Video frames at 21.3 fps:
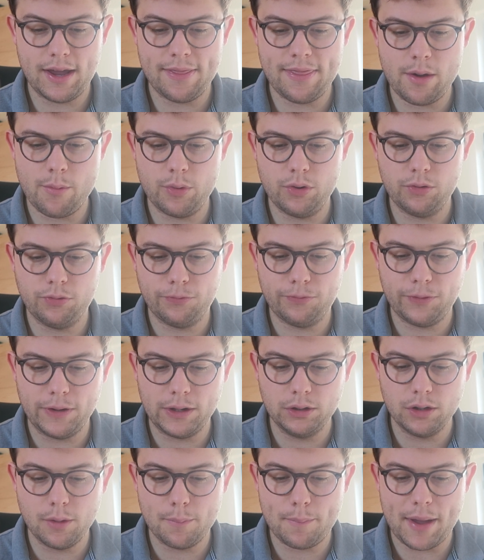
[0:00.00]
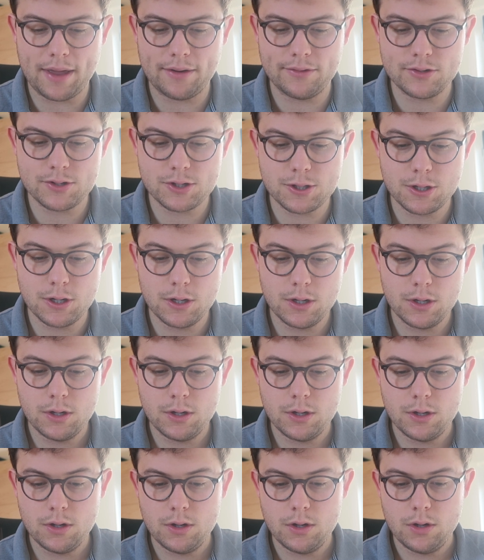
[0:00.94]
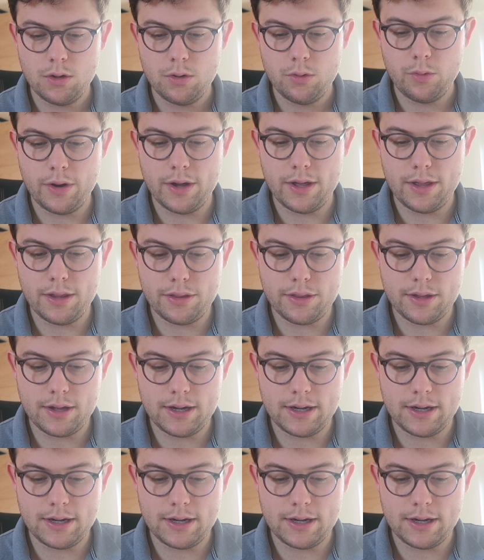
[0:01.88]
And then we'll fill the bench with...